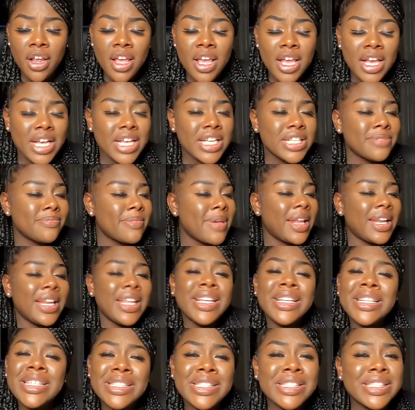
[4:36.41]
Because my
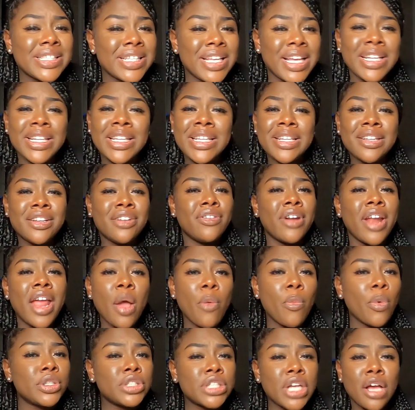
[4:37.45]
niggas is under the
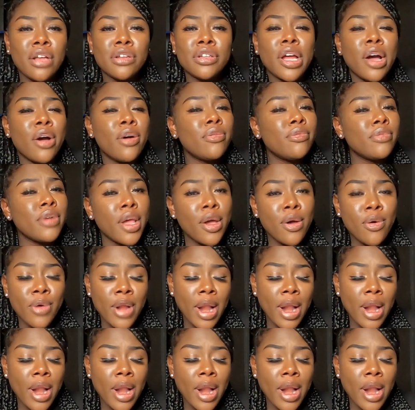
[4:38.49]
ground, which y'all don't know.